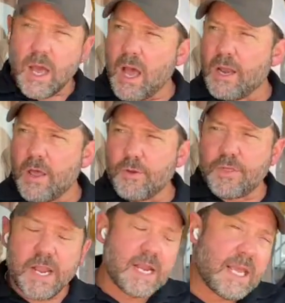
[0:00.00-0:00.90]
Another
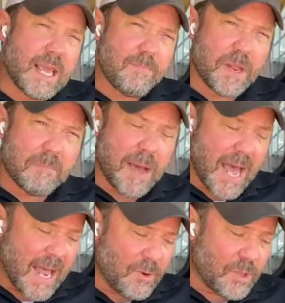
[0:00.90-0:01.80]
thing to keep in
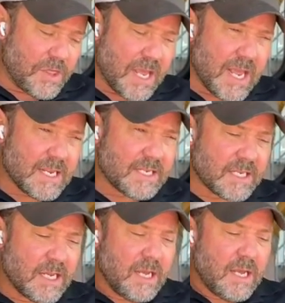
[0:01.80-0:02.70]
mind with these,
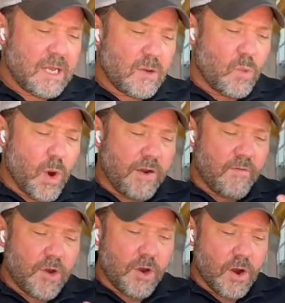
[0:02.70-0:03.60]

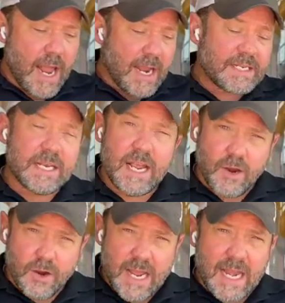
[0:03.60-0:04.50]
whenever you're exiting
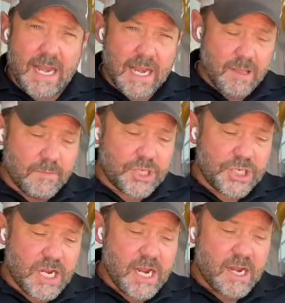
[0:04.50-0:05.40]
or getting into the
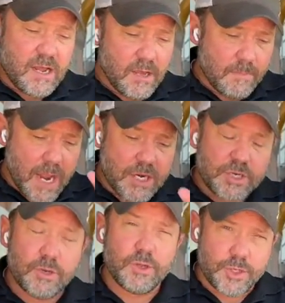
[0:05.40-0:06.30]
machine, make
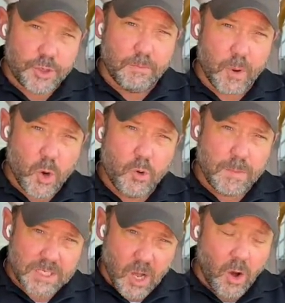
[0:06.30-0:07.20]
sure that your boom
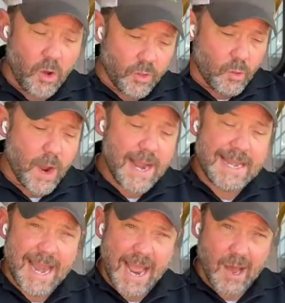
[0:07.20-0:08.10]
is all the way
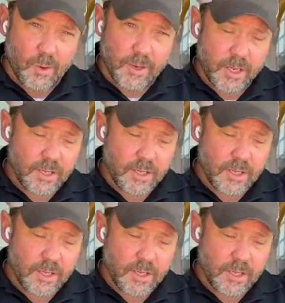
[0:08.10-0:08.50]
down